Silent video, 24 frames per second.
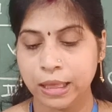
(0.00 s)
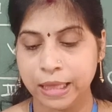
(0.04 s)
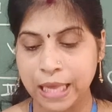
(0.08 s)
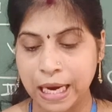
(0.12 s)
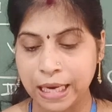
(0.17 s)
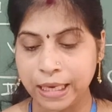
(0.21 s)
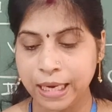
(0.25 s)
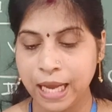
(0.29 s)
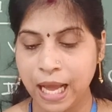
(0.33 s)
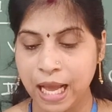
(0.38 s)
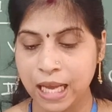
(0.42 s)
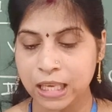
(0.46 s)

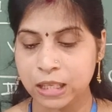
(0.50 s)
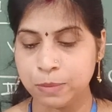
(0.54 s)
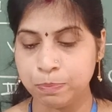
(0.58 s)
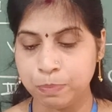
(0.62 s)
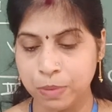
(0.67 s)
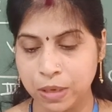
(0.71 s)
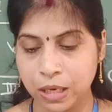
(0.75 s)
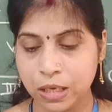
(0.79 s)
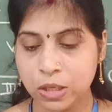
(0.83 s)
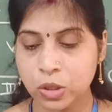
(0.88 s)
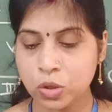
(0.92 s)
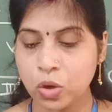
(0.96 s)
that has
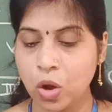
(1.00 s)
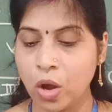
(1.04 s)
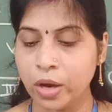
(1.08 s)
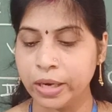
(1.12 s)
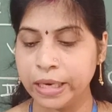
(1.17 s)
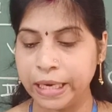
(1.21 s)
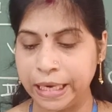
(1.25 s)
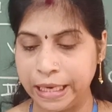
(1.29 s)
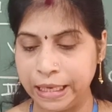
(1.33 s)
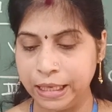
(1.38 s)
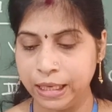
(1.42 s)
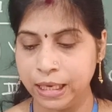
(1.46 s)
buds
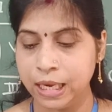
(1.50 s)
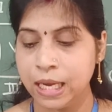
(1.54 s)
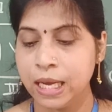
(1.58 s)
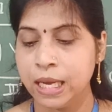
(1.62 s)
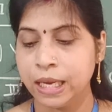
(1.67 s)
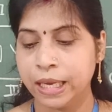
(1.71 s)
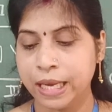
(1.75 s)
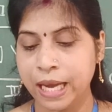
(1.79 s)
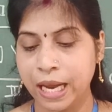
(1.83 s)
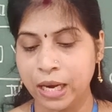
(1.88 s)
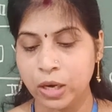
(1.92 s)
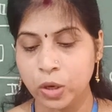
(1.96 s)
on
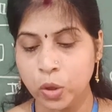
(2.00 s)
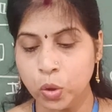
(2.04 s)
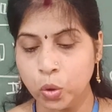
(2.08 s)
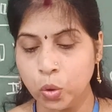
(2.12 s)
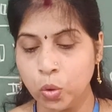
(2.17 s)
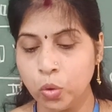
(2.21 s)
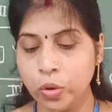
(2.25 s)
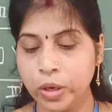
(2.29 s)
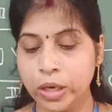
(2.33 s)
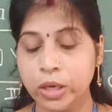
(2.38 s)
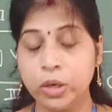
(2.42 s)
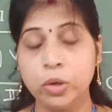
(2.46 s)
it can
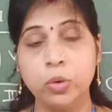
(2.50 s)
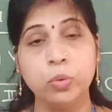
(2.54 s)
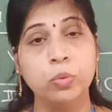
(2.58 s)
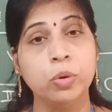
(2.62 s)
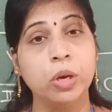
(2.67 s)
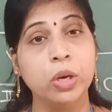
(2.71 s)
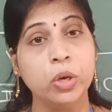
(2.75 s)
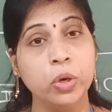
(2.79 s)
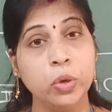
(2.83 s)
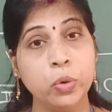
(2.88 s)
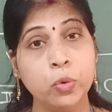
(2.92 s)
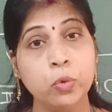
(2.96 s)
grow into
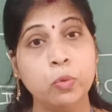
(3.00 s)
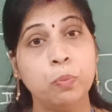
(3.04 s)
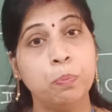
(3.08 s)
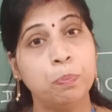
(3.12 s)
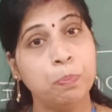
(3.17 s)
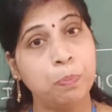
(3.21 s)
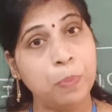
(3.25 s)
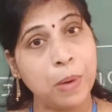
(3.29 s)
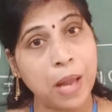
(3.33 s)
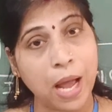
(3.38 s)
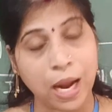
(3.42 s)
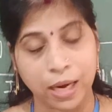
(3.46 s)
a
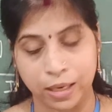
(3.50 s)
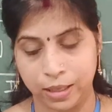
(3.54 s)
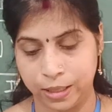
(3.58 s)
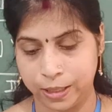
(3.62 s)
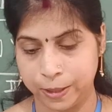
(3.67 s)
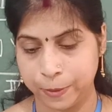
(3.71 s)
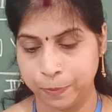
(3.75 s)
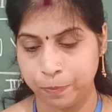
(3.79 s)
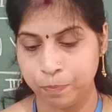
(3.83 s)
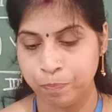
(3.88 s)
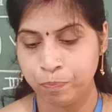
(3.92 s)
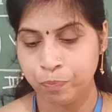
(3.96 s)
new
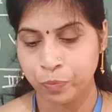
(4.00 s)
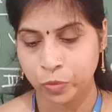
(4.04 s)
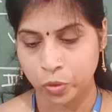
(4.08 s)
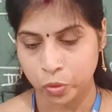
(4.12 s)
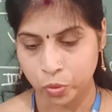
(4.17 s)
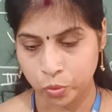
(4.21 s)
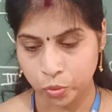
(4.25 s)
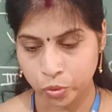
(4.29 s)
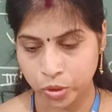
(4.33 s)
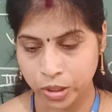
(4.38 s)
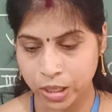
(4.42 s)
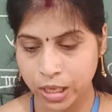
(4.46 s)
plant.
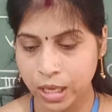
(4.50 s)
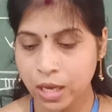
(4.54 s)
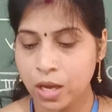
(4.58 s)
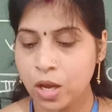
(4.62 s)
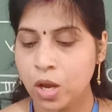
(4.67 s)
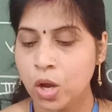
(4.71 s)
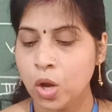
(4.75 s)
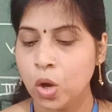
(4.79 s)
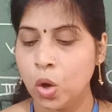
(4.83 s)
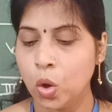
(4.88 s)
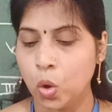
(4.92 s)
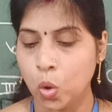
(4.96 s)

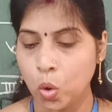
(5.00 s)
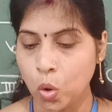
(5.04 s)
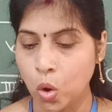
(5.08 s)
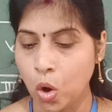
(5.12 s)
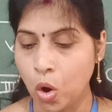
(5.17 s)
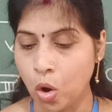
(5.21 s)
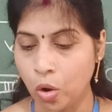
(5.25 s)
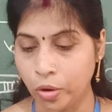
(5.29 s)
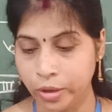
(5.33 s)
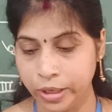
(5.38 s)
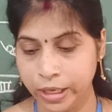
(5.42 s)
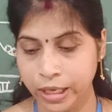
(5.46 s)
Okay.
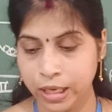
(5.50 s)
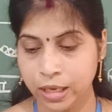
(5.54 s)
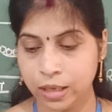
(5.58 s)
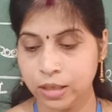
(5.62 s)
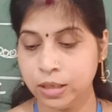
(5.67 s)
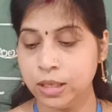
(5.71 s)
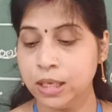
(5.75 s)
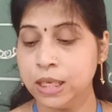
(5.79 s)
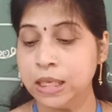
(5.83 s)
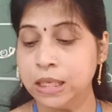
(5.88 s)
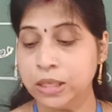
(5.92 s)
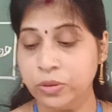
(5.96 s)

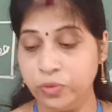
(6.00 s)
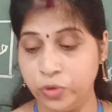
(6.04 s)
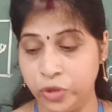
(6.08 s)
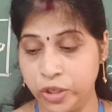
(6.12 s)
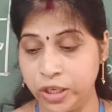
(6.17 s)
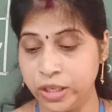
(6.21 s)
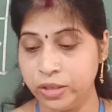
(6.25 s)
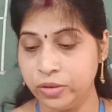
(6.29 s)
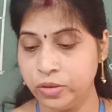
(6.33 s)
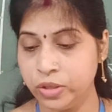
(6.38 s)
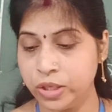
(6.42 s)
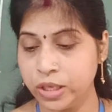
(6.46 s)
Onion,
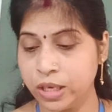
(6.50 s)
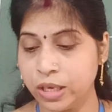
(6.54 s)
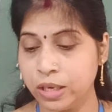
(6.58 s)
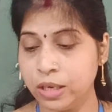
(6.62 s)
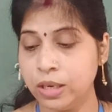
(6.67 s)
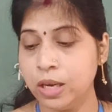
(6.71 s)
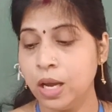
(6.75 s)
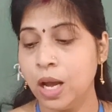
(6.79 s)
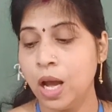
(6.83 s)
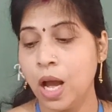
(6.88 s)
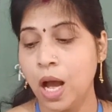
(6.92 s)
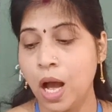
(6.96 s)

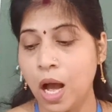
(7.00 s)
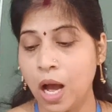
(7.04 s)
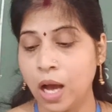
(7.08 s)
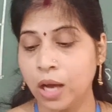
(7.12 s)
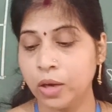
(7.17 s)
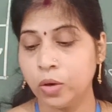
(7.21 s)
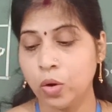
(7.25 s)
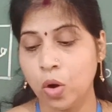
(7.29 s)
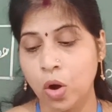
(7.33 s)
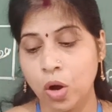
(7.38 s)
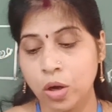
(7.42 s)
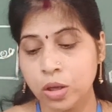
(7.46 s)
ginger
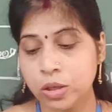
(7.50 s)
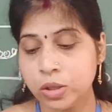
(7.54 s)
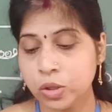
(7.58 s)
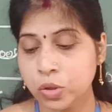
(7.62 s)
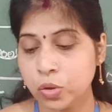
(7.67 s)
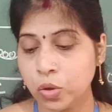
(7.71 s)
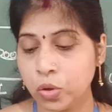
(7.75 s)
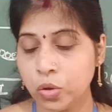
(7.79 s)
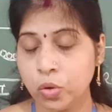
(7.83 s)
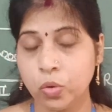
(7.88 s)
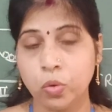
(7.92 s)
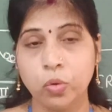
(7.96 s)
are
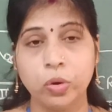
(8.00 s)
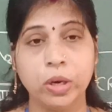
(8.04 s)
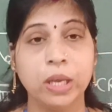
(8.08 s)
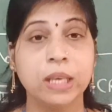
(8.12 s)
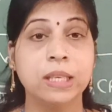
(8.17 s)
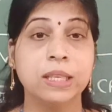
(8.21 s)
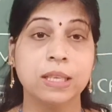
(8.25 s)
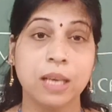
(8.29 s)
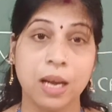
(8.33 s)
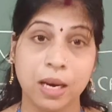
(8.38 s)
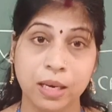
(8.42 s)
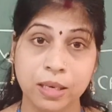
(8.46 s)
also known
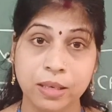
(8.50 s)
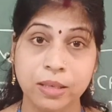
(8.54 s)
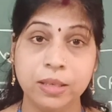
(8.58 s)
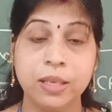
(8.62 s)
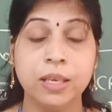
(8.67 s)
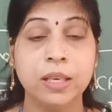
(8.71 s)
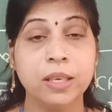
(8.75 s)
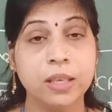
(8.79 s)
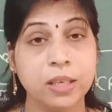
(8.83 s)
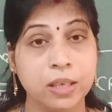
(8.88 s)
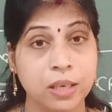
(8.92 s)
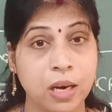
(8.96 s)
as
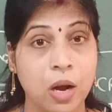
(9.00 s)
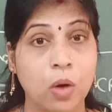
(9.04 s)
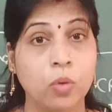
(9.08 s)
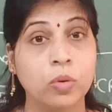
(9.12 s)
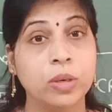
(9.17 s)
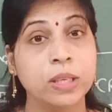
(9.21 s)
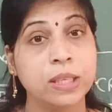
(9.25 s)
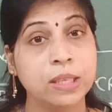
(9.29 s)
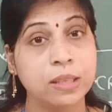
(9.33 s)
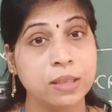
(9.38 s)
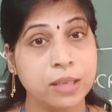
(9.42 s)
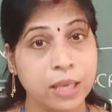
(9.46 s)

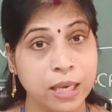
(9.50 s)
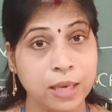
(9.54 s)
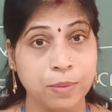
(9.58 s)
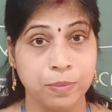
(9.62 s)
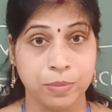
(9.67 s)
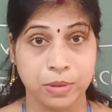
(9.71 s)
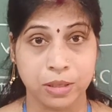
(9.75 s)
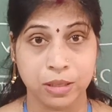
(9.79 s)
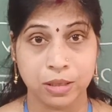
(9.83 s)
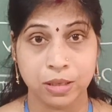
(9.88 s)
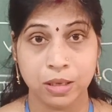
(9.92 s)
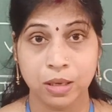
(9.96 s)
underground
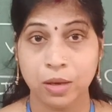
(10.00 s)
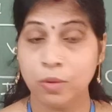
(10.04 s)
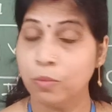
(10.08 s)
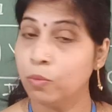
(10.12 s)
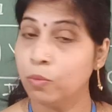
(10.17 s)
stems.